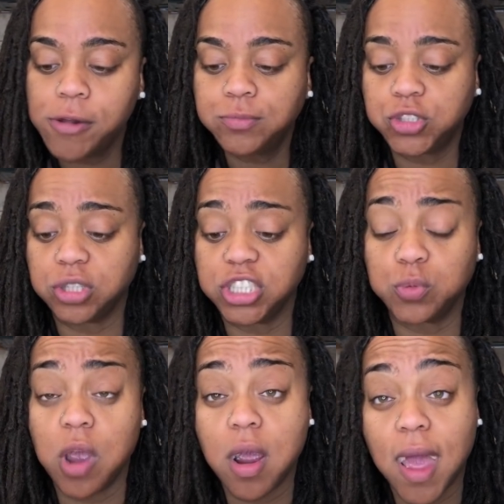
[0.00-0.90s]
So since
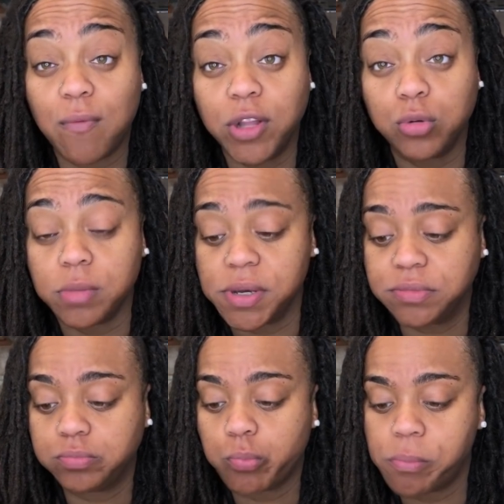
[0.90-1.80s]
we are halfway through the month,
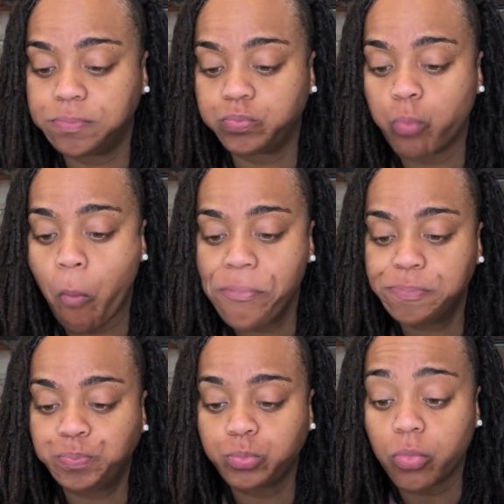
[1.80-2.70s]

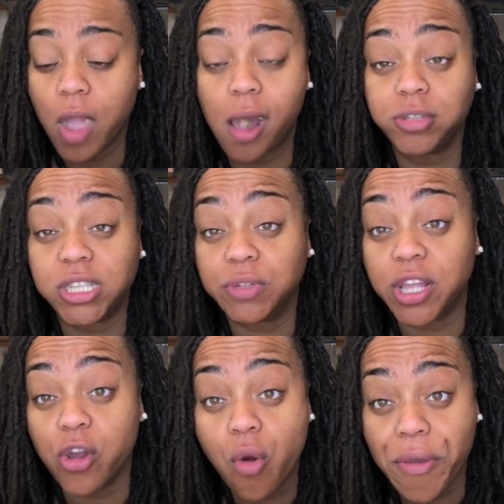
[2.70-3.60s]
how is everything
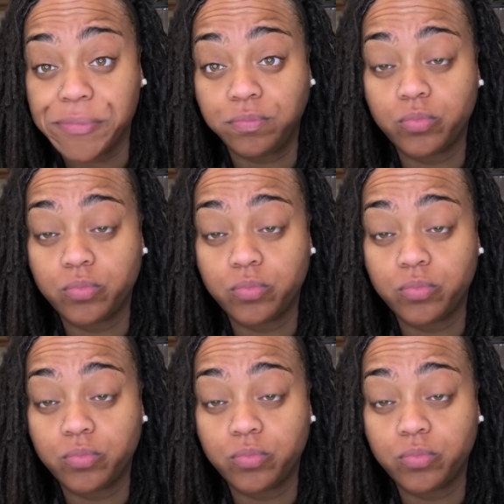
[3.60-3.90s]
going?